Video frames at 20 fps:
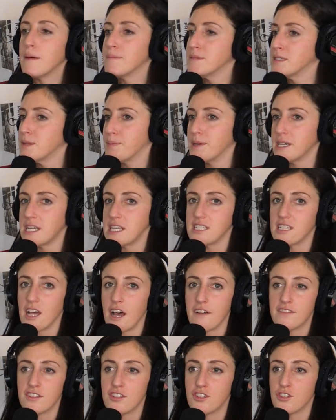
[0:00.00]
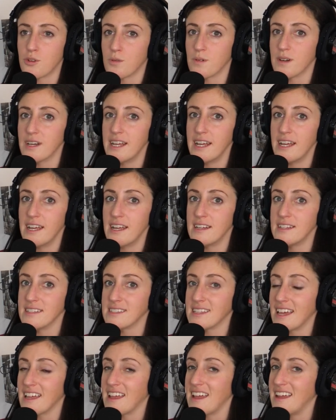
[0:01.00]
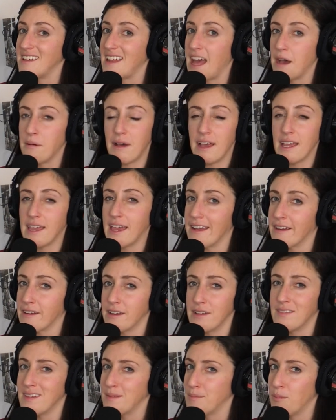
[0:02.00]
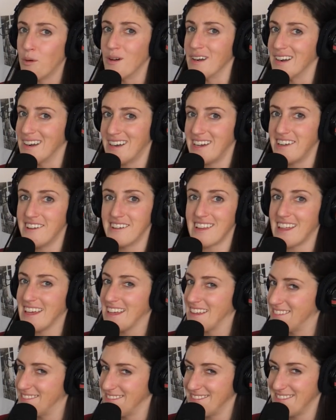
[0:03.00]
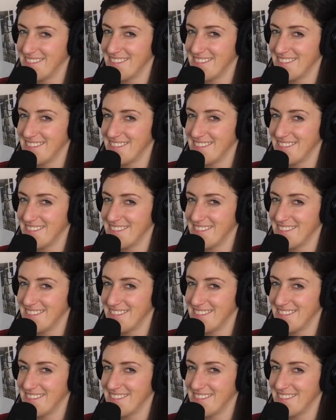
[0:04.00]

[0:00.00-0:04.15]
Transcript: lobs a pretty soft story and is like and now i care even more and you're like